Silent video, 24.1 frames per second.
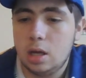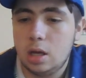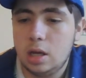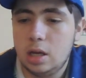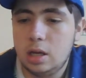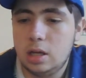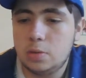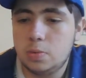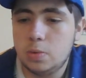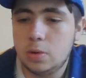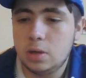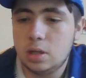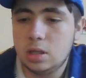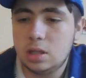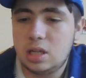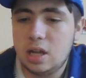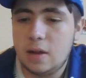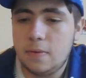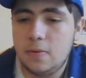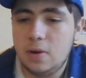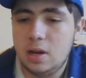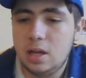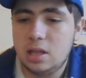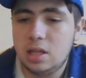Is Will and
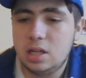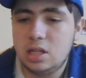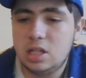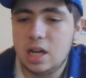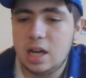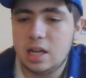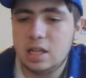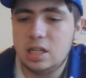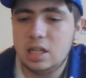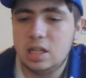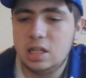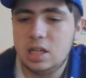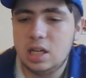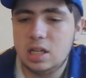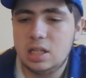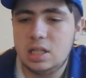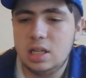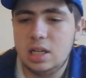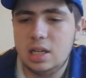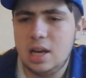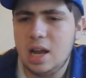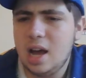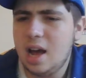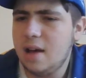Stephanie in the chat,
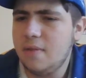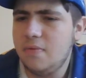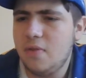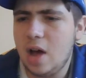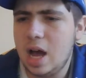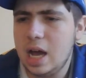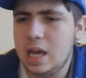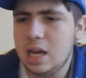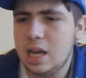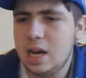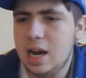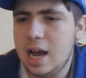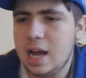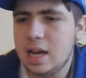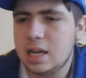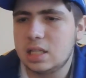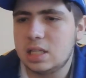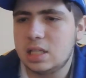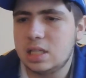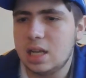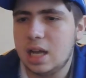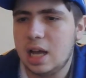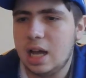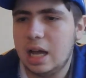TJC? No, Viking
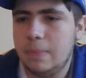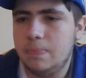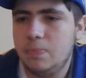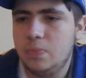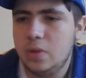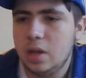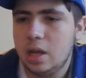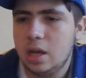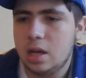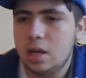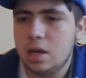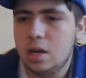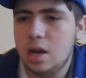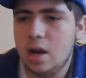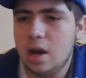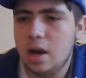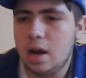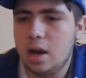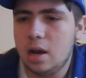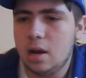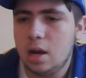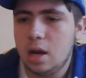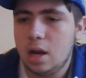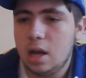Axe,
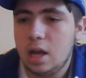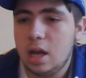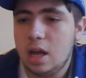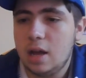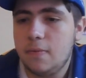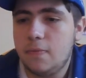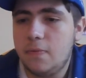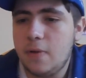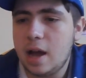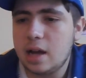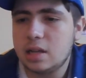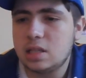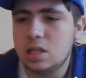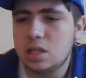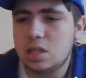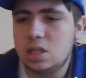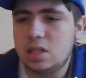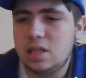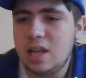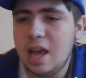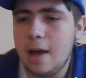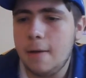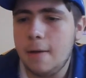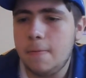no. In fact,
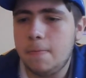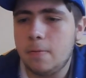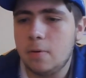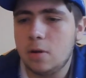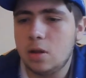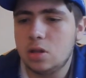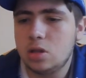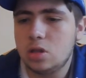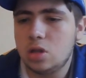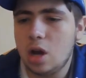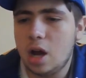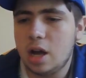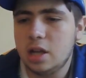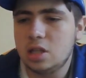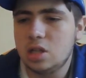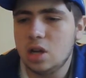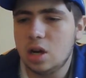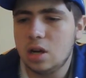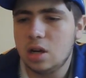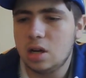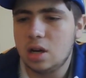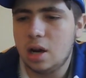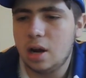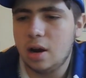Steph, I
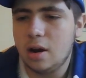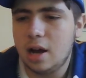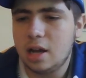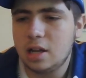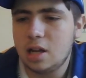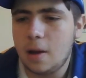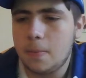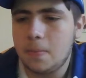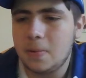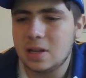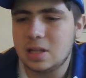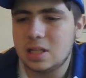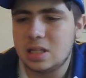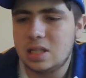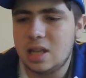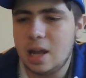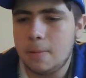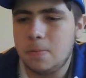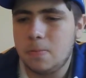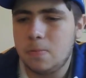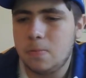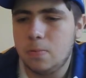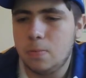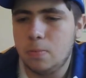don't know. I don't think
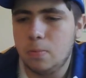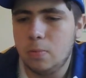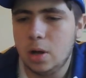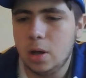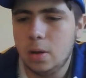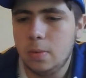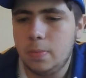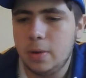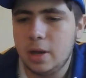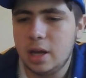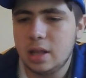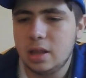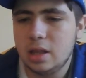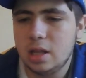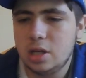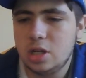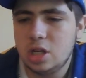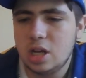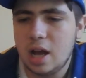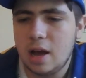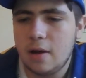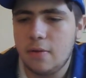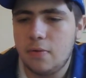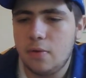Steph will be in the
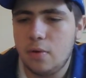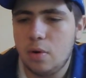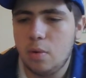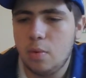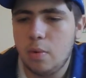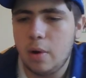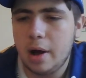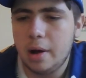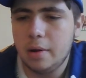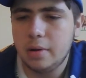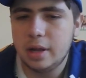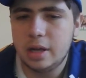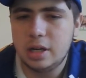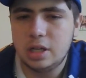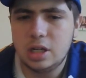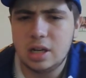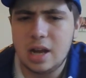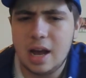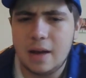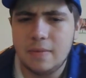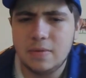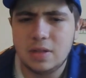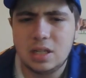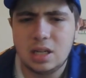chat for a while, legend.
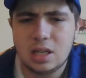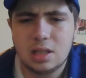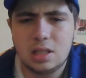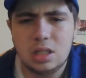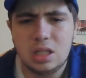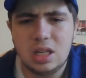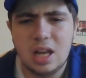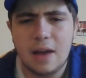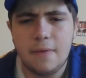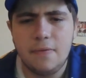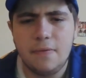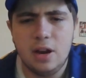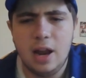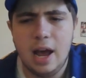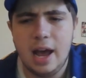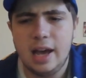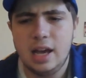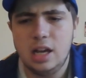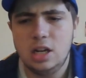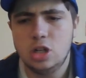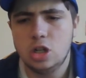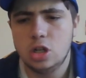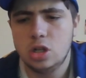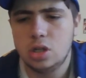Haven't seen Steph in
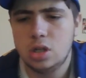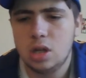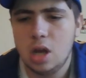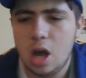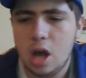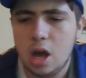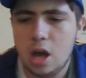ages.